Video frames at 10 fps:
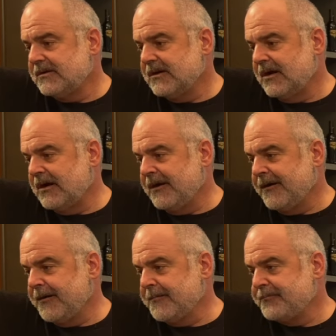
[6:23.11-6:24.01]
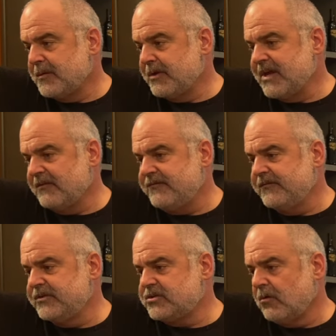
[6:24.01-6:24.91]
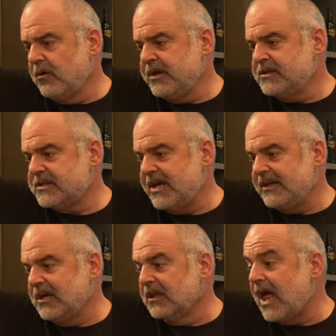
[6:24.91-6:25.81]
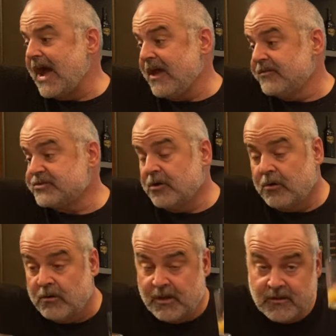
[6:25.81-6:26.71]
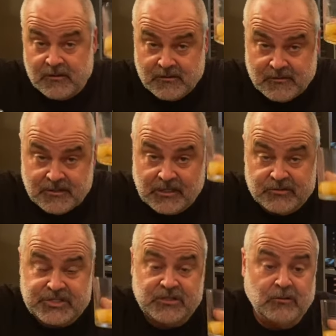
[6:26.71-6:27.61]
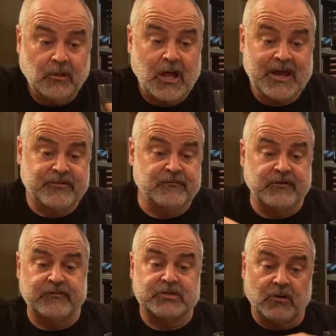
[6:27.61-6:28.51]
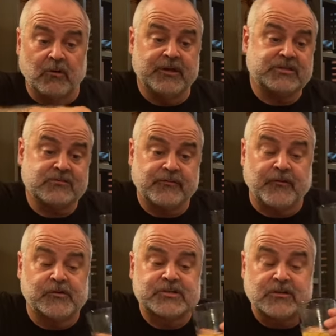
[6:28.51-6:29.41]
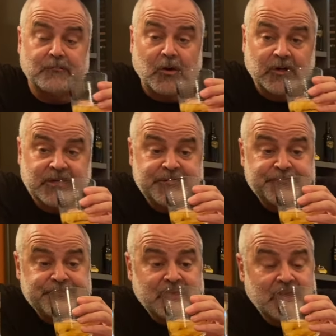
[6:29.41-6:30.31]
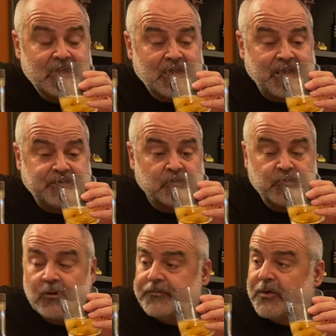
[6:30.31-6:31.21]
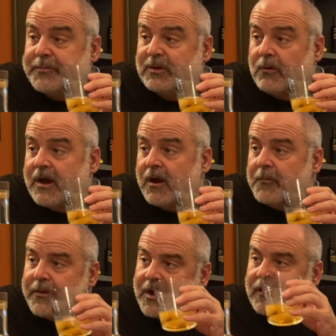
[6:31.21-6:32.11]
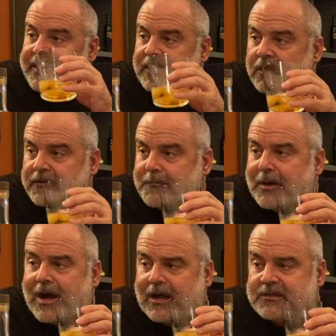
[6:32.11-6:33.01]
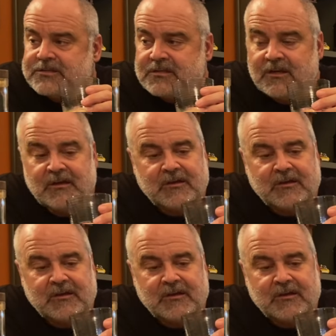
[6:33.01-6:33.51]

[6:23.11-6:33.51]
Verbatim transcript: Uh, but yeah, Vivid Toys and Goliath. So here's to you, Goliath and Vivid Toys, first to the market. I don't know if they'll be rare, but I'll hang on to the box.